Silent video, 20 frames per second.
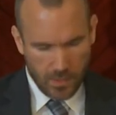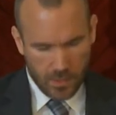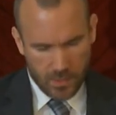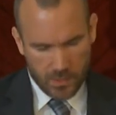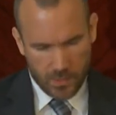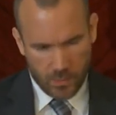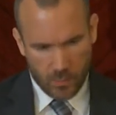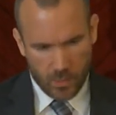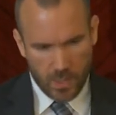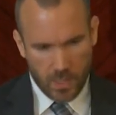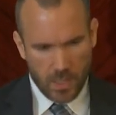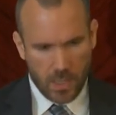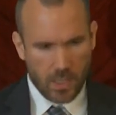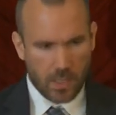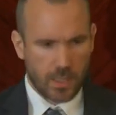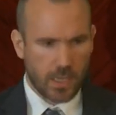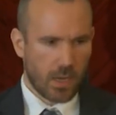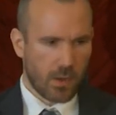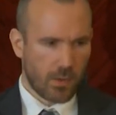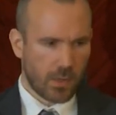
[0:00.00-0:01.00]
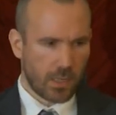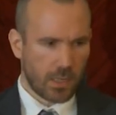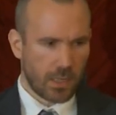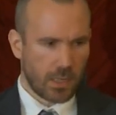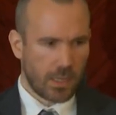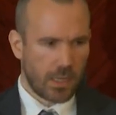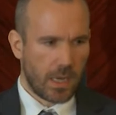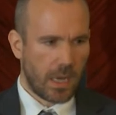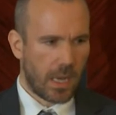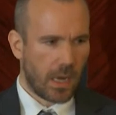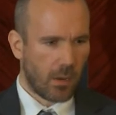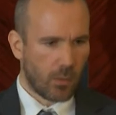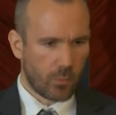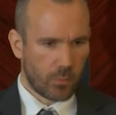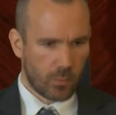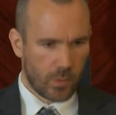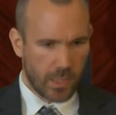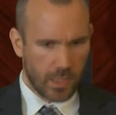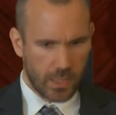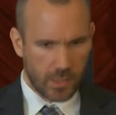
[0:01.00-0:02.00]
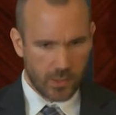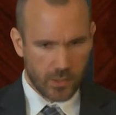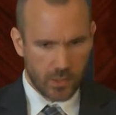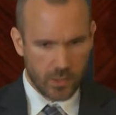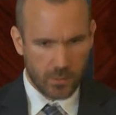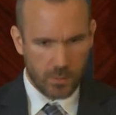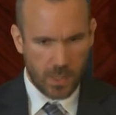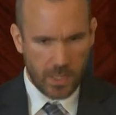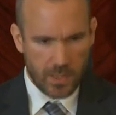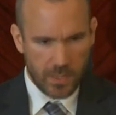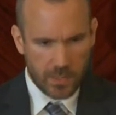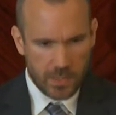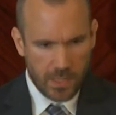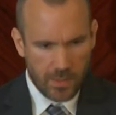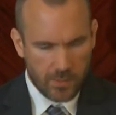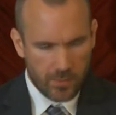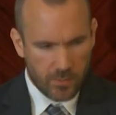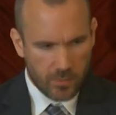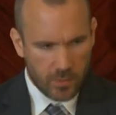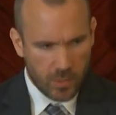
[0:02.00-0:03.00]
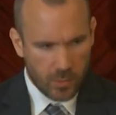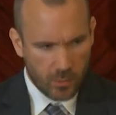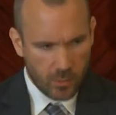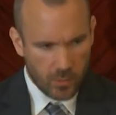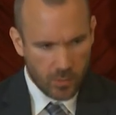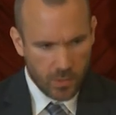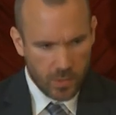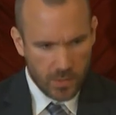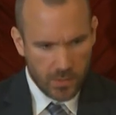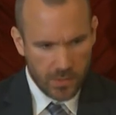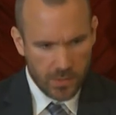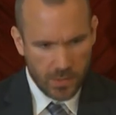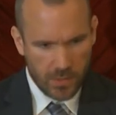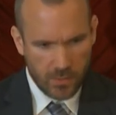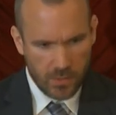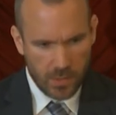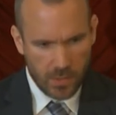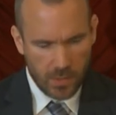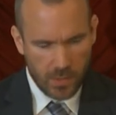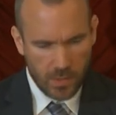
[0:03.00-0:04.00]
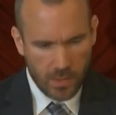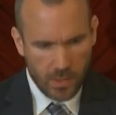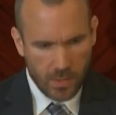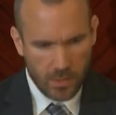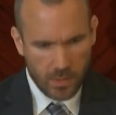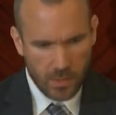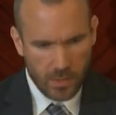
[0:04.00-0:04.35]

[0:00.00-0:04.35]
So we are currently outraged by the death of children in Syria,